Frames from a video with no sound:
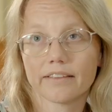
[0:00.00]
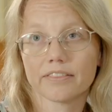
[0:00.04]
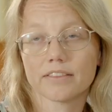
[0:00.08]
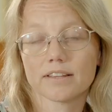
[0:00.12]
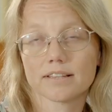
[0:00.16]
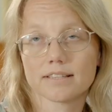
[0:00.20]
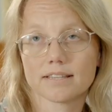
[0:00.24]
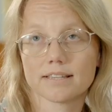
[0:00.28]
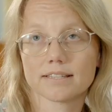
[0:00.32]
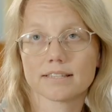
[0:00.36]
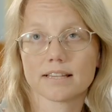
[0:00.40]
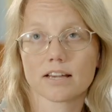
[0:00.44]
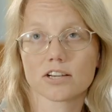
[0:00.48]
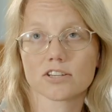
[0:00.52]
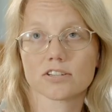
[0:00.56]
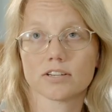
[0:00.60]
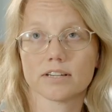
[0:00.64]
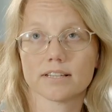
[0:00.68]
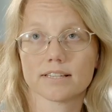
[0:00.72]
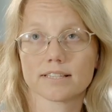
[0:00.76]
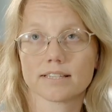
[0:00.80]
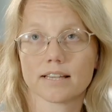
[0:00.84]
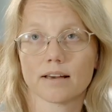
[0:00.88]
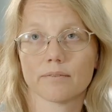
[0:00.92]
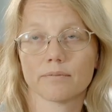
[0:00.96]
and this is
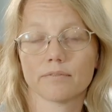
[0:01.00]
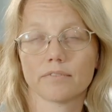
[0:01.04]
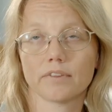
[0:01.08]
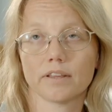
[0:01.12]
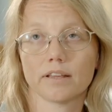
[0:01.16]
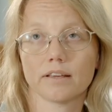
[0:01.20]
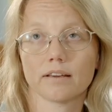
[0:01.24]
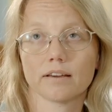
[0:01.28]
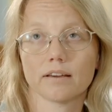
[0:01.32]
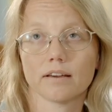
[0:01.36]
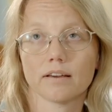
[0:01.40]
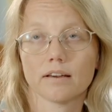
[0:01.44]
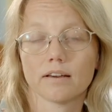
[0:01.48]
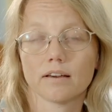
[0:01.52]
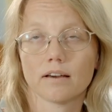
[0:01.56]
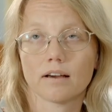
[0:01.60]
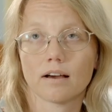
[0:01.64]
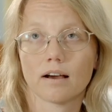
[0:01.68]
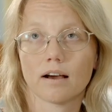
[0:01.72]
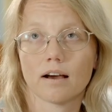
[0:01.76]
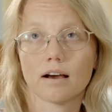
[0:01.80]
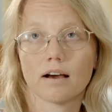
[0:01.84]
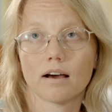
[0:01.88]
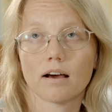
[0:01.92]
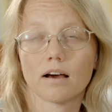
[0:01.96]
actually something
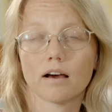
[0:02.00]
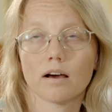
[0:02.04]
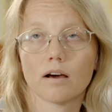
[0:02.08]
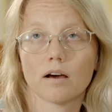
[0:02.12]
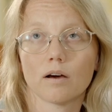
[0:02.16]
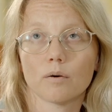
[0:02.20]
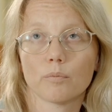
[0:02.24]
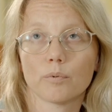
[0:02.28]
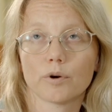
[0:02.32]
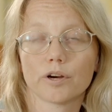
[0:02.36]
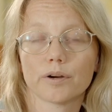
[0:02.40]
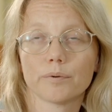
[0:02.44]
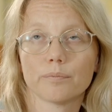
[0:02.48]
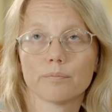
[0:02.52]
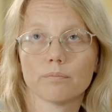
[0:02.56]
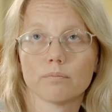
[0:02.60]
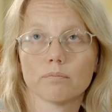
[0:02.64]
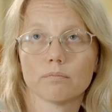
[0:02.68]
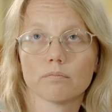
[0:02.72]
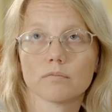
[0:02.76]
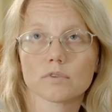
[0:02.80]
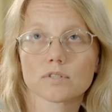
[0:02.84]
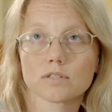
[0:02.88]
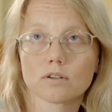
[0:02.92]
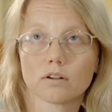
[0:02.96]
uh, where
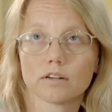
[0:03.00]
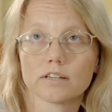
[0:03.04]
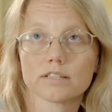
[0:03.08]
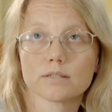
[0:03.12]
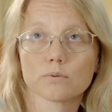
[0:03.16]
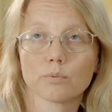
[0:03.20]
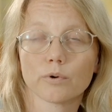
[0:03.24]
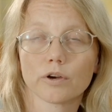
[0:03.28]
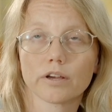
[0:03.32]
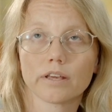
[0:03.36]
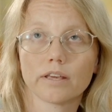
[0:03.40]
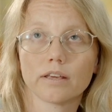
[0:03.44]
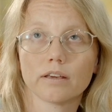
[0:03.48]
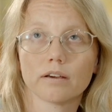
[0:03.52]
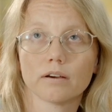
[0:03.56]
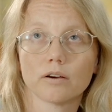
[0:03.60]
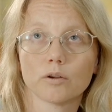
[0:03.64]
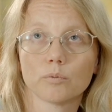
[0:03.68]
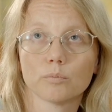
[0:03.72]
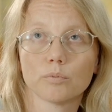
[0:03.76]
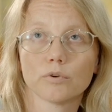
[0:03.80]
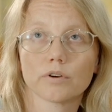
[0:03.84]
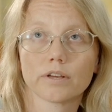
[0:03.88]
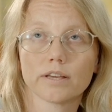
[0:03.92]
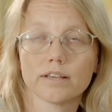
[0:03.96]
scholars working
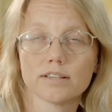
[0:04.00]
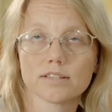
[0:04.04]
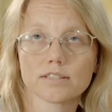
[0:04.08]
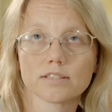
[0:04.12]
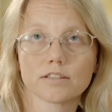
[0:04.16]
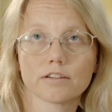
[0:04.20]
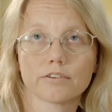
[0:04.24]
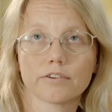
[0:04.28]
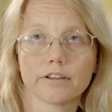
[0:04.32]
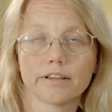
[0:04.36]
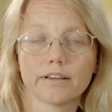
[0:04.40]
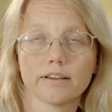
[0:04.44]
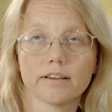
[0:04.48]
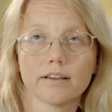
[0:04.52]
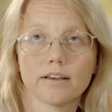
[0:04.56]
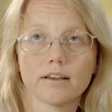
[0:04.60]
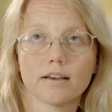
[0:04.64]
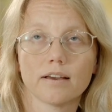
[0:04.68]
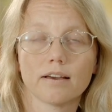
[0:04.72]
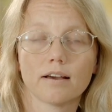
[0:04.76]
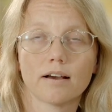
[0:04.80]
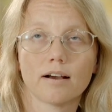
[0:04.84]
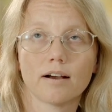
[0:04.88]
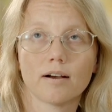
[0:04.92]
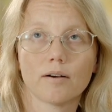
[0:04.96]
on book history
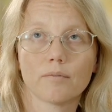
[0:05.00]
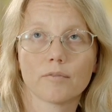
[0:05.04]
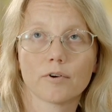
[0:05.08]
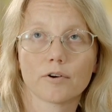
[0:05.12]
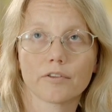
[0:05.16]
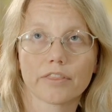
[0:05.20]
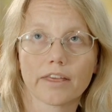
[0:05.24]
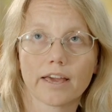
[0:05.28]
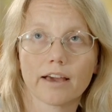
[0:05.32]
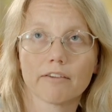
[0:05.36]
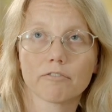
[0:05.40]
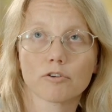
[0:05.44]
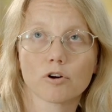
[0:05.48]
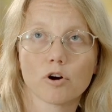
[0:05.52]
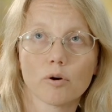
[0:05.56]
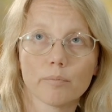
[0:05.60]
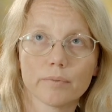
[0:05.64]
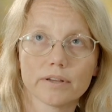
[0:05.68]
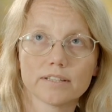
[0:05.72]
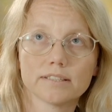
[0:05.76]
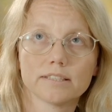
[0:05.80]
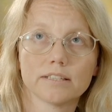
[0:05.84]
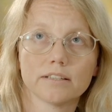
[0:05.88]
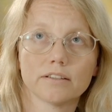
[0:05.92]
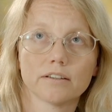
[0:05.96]
um, or they have
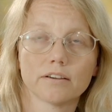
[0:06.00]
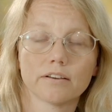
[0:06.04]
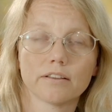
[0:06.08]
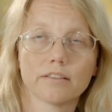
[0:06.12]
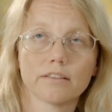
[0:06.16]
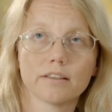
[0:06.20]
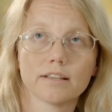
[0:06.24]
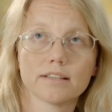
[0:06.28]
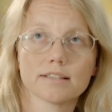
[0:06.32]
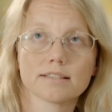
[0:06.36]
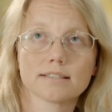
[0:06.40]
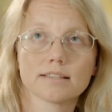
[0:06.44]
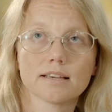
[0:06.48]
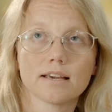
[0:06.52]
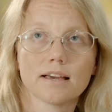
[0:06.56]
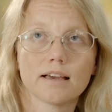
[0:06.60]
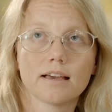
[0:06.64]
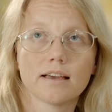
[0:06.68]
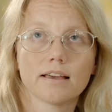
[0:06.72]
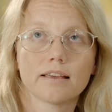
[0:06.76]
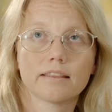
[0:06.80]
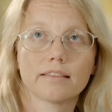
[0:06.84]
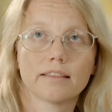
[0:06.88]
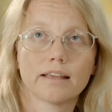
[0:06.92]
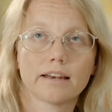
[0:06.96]
commented on this
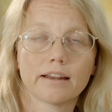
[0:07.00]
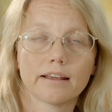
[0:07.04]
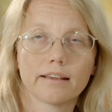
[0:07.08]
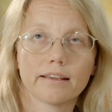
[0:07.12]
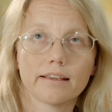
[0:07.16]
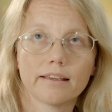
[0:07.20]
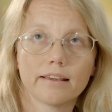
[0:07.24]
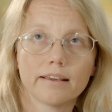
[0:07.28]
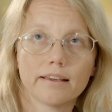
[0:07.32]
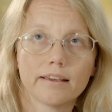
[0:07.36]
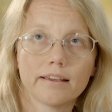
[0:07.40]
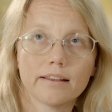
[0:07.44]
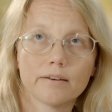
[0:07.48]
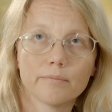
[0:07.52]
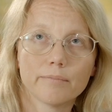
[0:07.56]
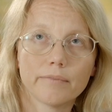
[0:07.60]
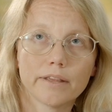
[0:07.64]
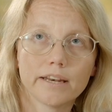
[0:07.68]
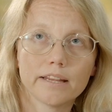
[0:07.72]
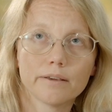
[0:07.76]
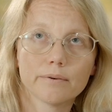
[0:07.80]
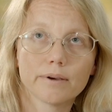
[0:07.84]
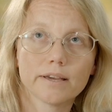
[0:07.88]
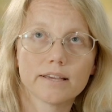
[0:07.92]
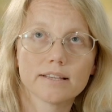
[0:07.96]
that in
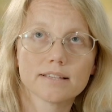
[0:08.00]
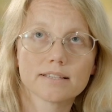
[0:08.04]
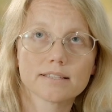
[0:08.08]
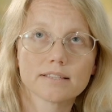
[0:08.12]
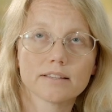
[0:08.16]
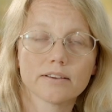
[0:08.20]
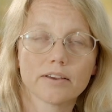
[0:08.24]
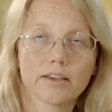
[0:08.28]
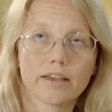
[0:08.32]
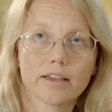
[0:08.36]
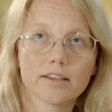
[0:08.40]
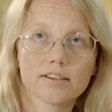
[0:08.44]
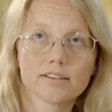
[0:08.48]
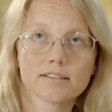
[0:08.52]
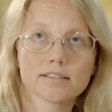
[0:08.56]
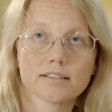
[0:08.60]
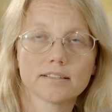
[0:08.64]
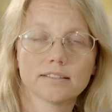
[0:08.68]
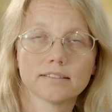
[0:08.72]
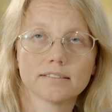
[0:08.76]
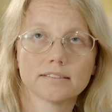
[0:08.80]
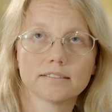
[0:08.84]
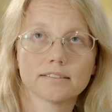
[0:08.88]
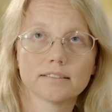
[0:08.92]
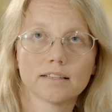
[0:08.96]
many ways, the
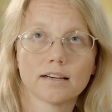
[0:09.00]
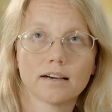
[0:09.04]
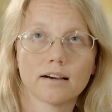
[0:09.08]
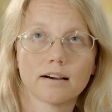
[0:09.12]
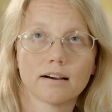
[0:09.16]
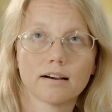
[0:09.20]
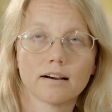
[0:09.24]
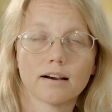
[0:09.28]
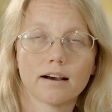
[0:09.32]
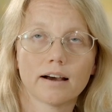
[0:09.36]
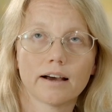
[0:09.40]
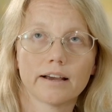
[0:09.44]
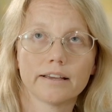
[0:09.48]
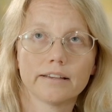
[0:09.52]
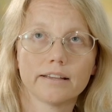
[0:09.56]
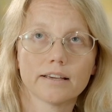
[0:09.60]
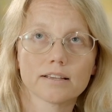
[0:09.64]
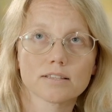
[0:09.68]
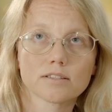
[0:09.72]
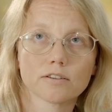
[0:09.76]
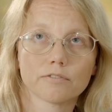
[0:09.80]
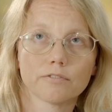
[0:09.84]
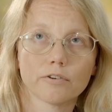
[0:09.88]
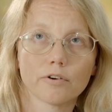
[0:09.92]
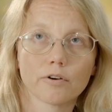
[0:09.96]
ancient uh,
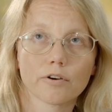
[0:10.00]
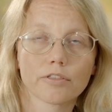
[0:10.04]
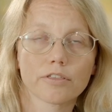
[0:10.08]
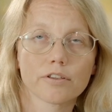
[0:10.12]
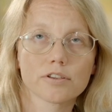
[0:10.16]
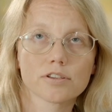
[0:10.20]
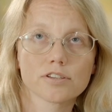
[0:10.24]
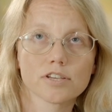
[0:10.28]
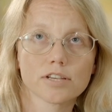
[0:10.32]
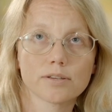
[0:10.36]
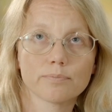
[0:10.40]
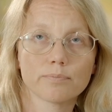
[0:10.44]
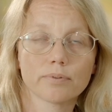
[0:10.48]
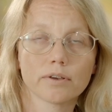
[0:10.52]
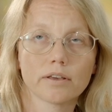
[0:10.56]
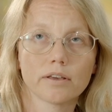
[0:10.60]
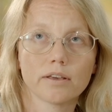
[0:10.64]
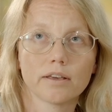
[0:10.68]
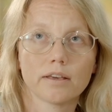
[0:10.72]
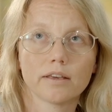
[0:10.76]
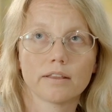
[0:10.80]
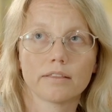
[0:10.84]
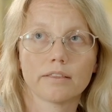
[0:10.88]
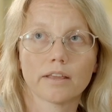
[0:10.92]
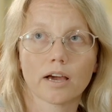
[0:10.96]
ideas of authorship,
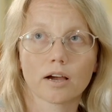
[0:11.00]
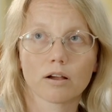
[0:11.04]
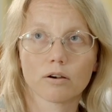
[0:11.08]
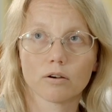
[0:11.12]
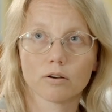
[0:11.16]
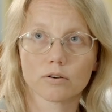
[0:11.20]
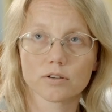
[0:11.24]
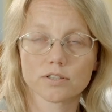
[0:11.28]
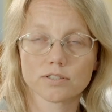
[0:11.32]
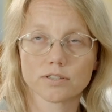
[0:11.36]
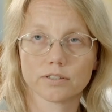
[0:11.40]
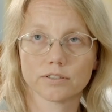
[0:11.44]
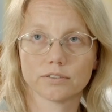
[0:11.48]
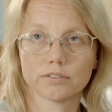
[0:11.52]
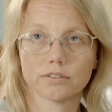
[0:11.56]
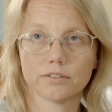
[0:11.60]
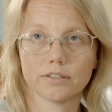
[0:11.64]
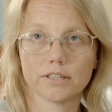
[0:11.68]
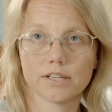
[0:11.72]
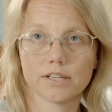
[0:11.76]
they're closer to